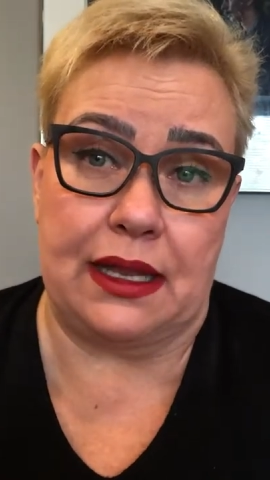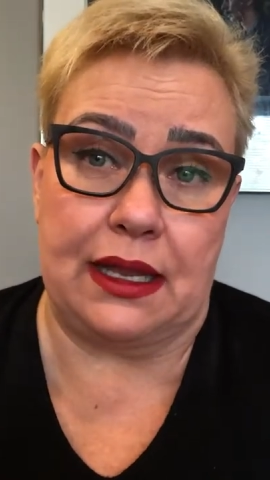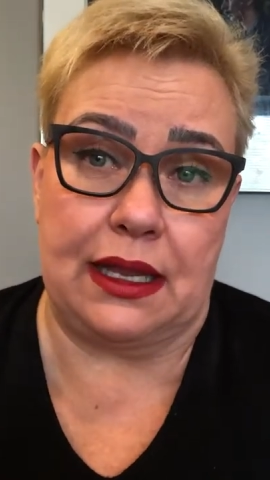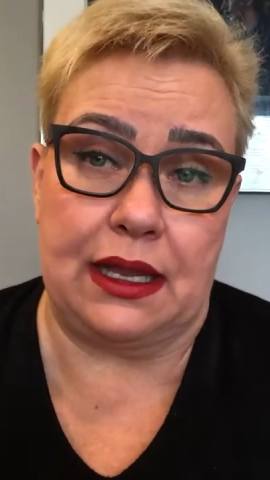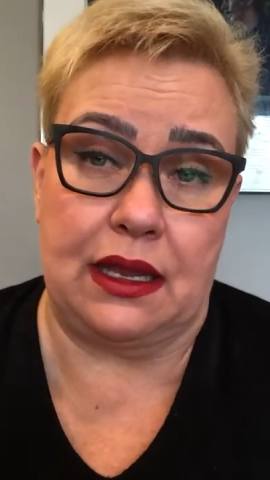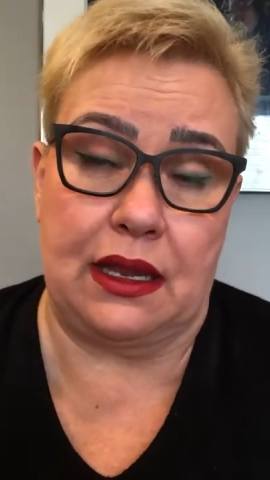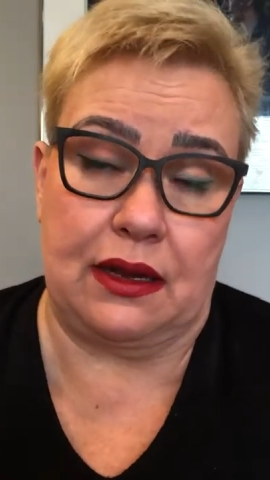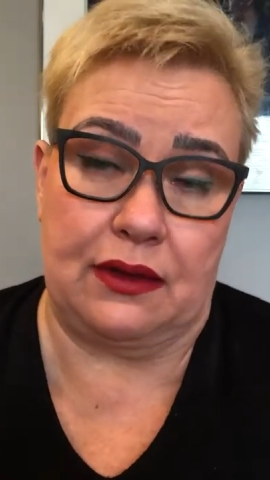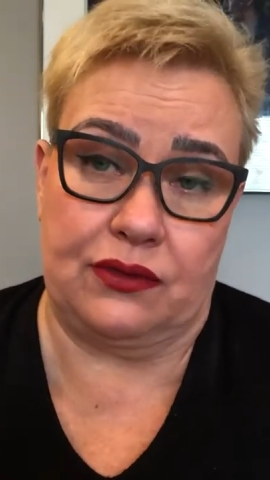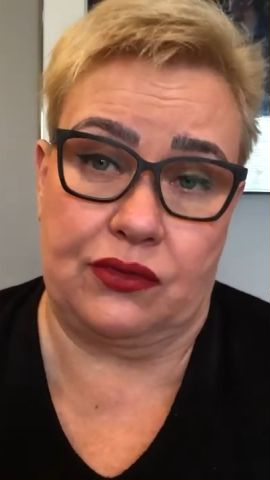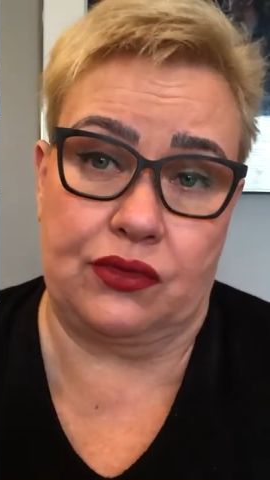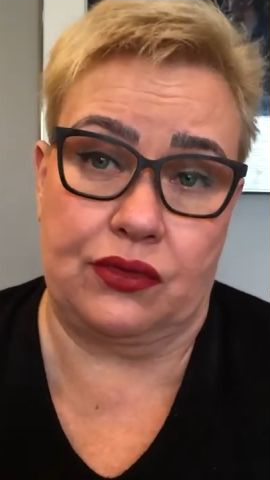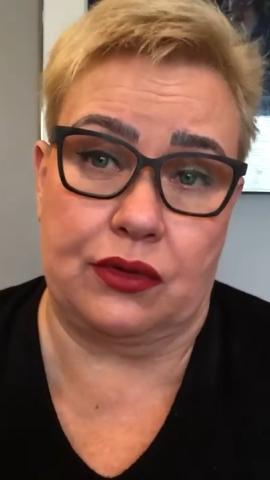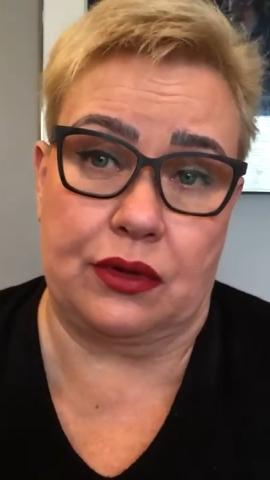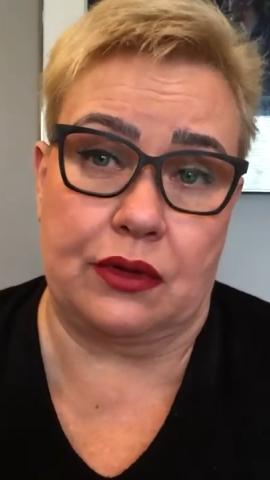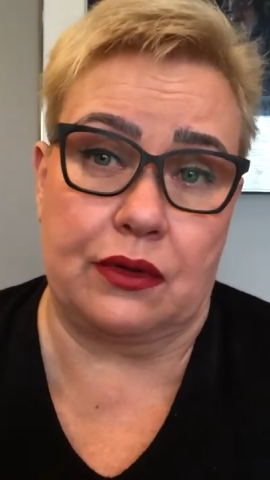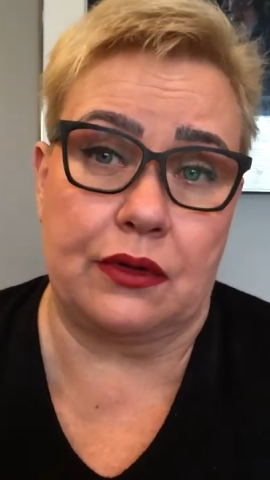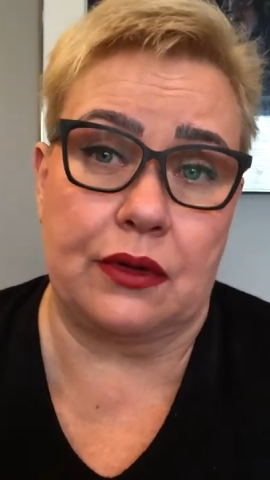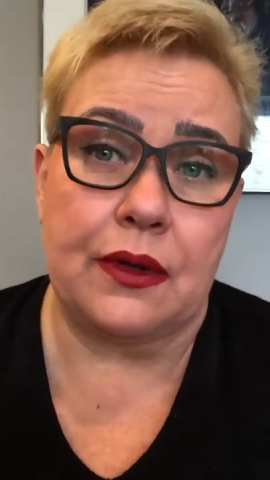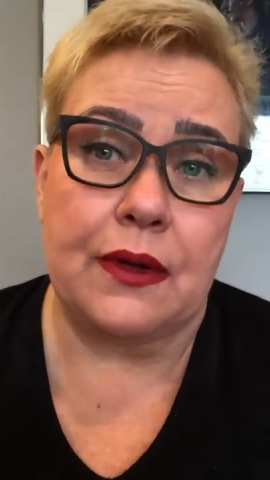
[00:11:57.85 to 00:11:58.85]
e-health
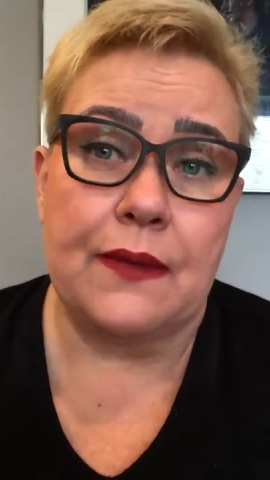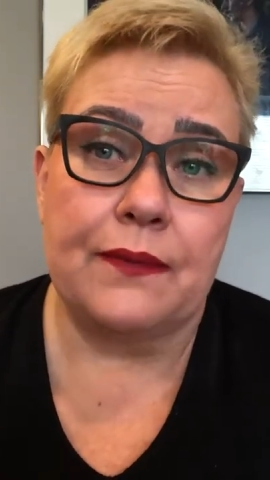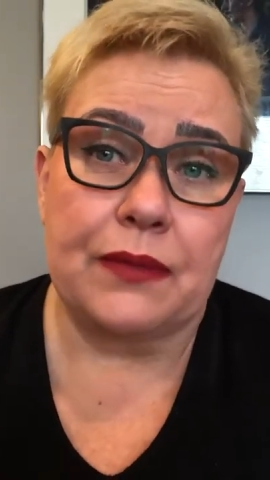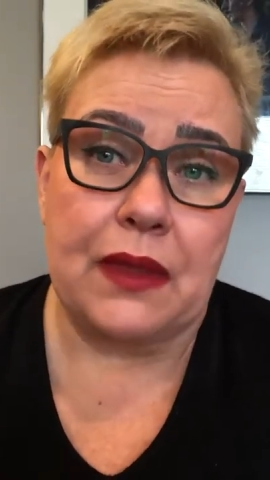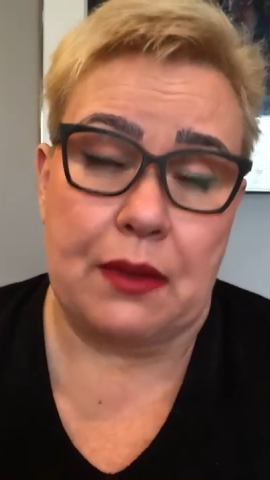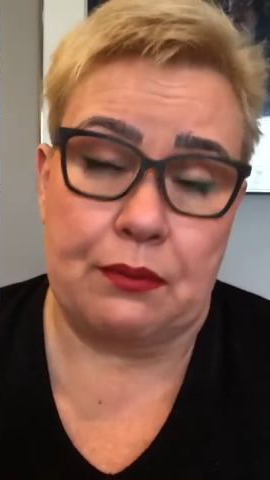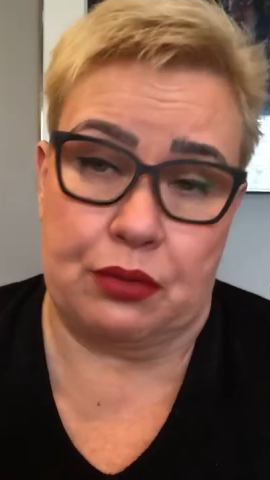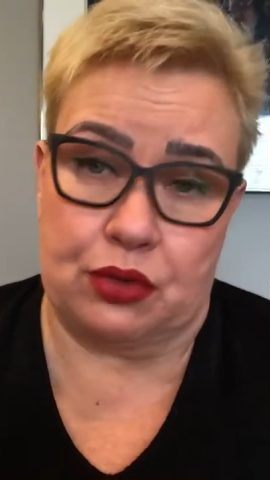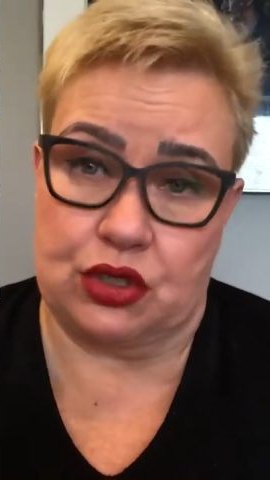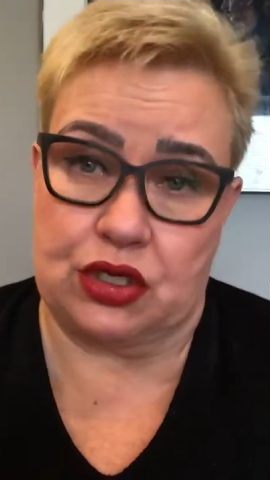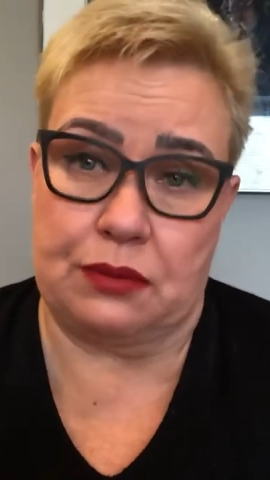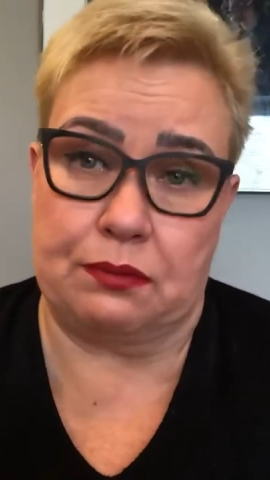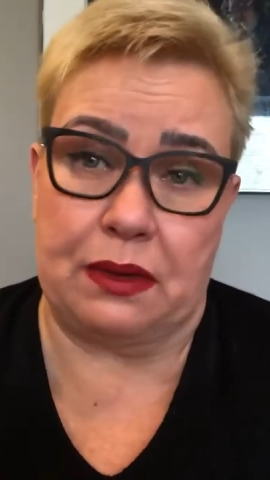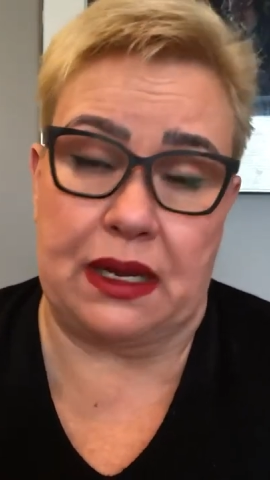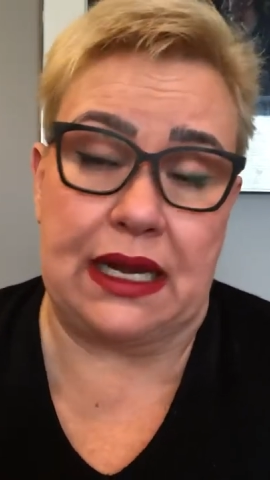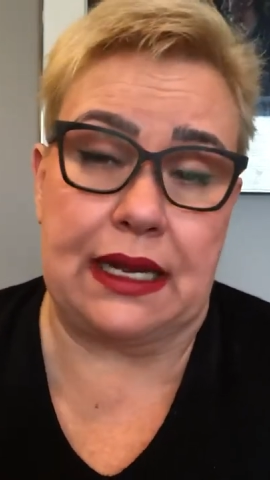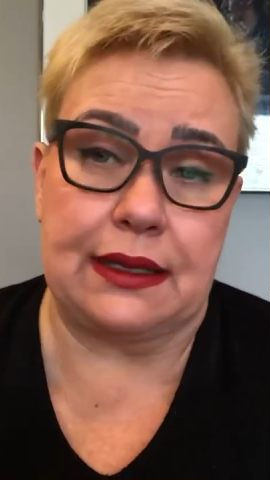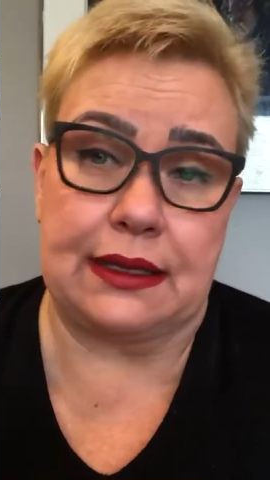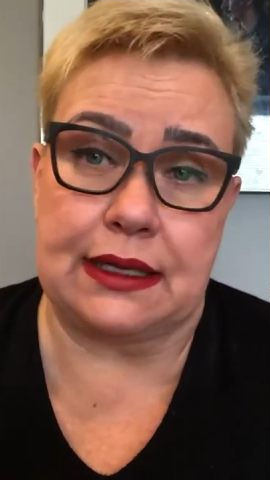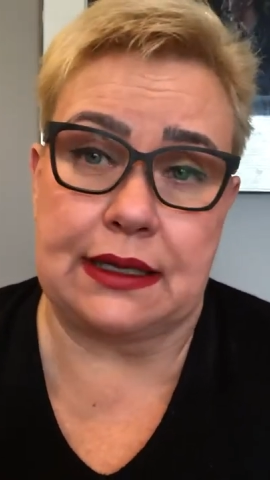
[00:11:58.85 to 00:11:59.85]

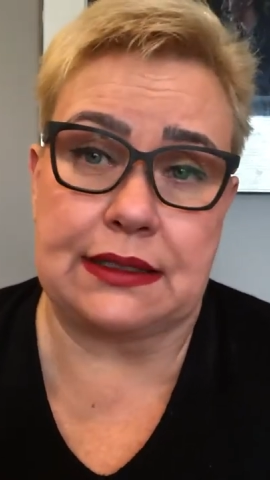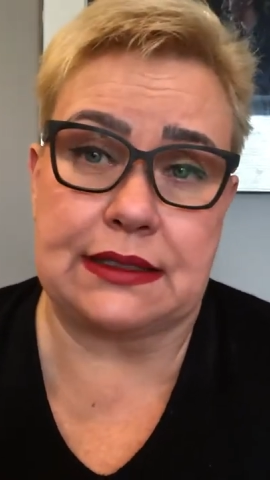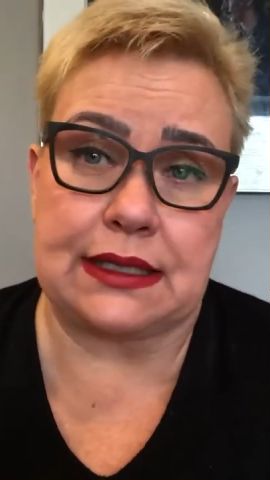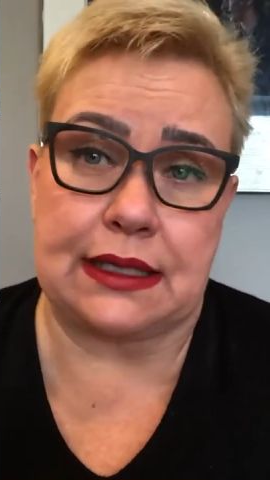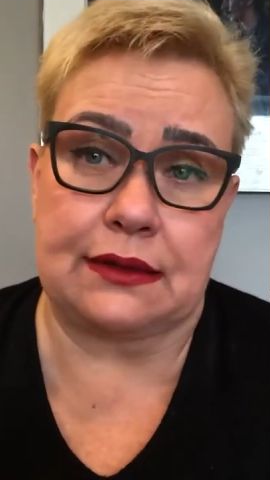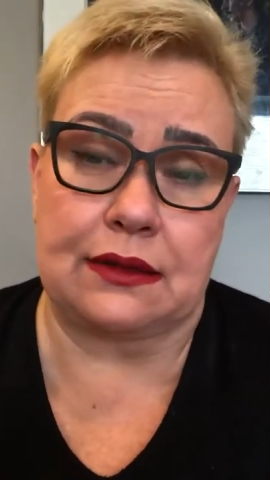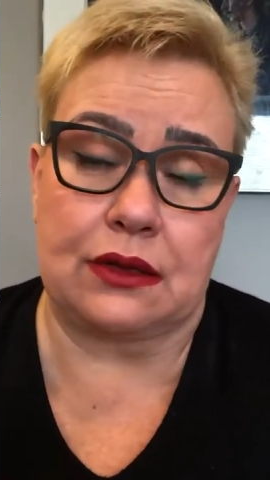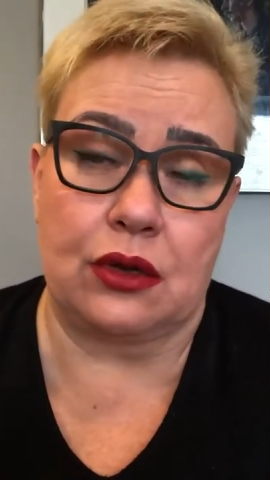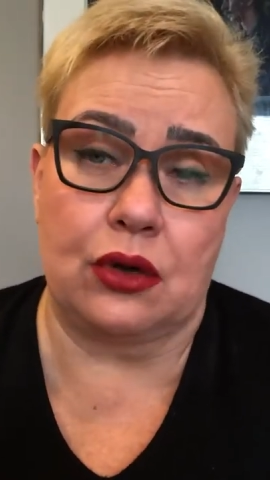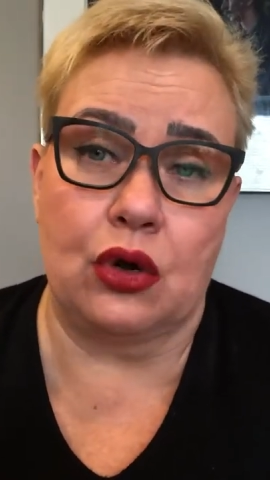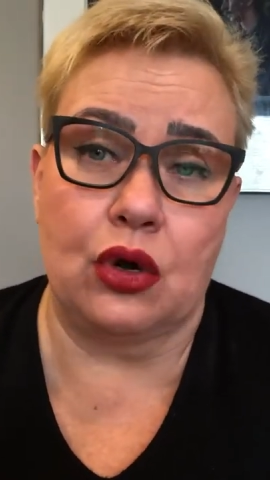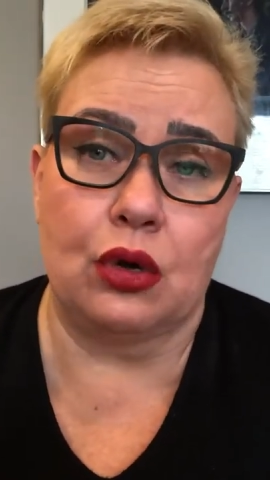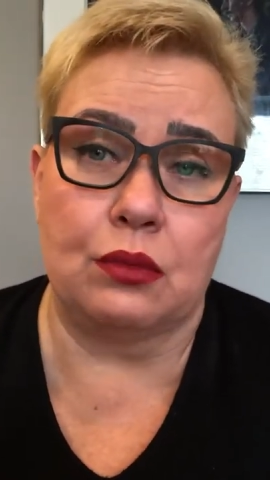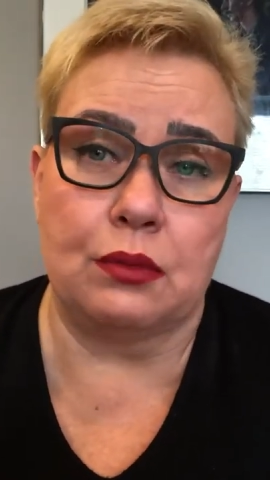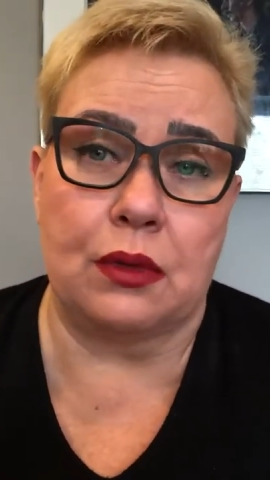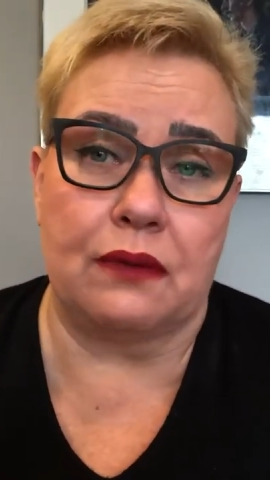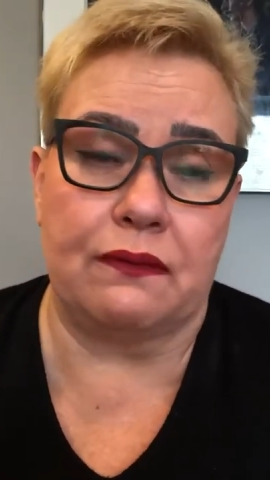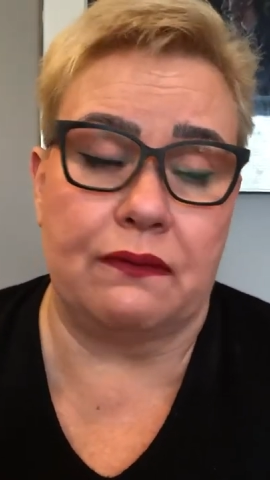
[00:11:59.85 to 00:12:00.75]
possibilities at the home